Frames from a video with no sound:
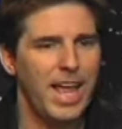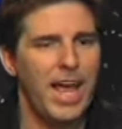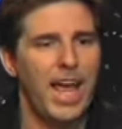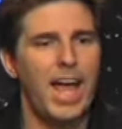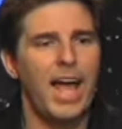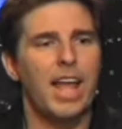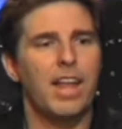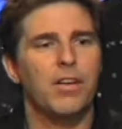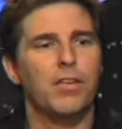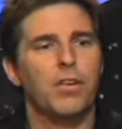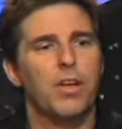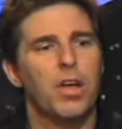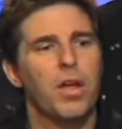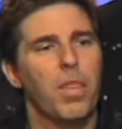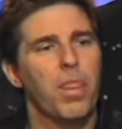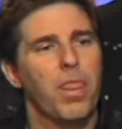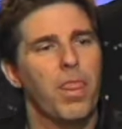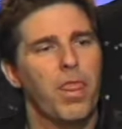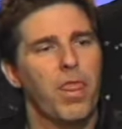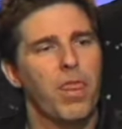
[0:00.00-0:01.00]
And
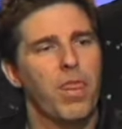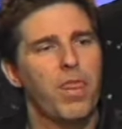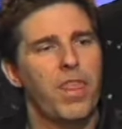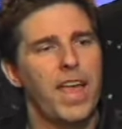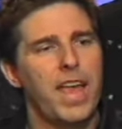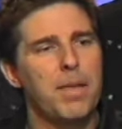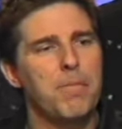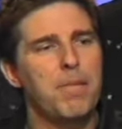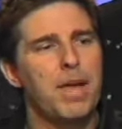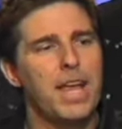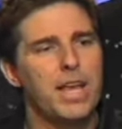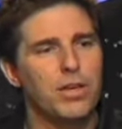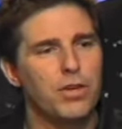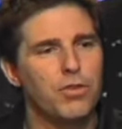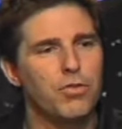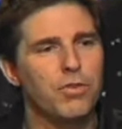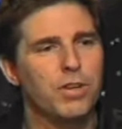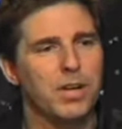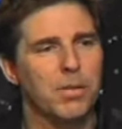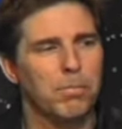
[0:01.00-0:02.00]
they make
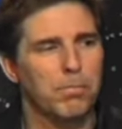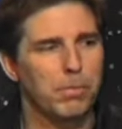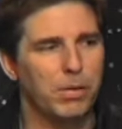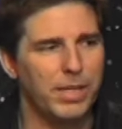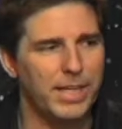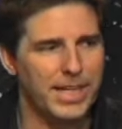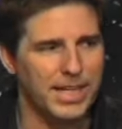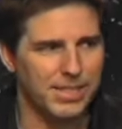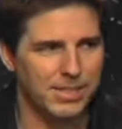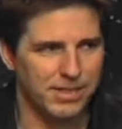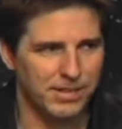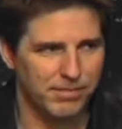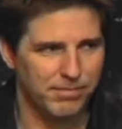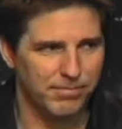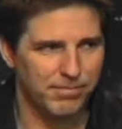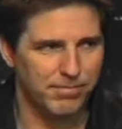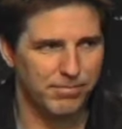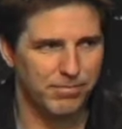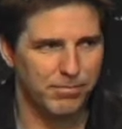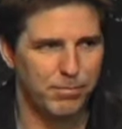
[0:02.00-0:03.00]
you complete
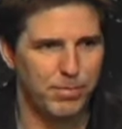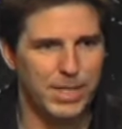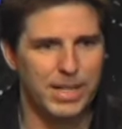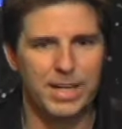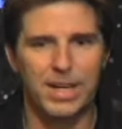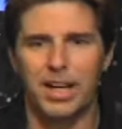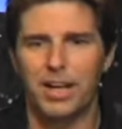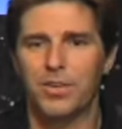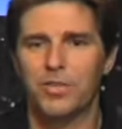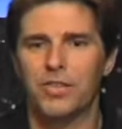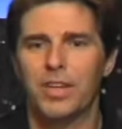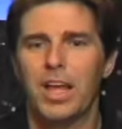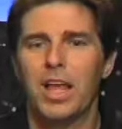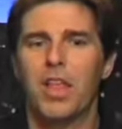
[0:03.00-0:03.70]
because